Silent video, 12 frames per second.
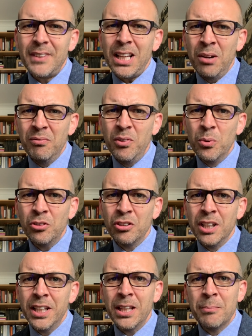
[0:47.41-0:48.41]

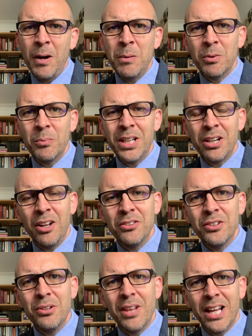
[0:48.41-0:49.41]
Unfortunately at the moment we
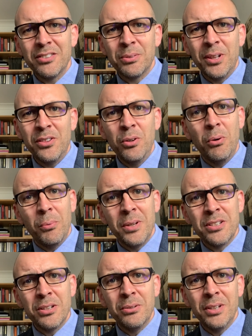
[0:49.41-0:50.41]
can't do that, so we thought what
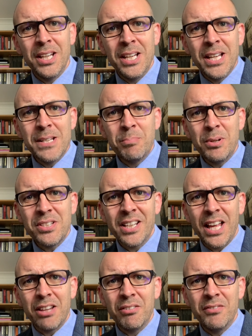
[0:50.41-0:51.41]
we'd do is put
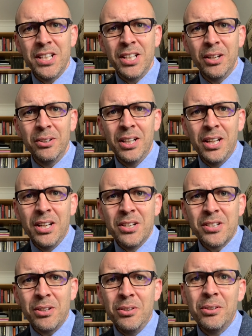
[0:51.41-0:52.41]
together a video
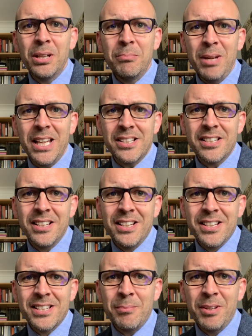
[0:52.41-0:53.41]
so you can meet
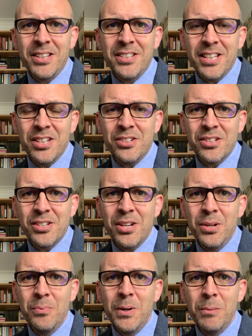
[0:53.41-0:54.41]
some of the teachers
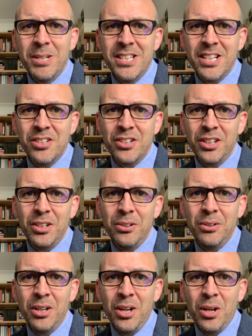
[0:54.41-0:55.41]
who will be teaching you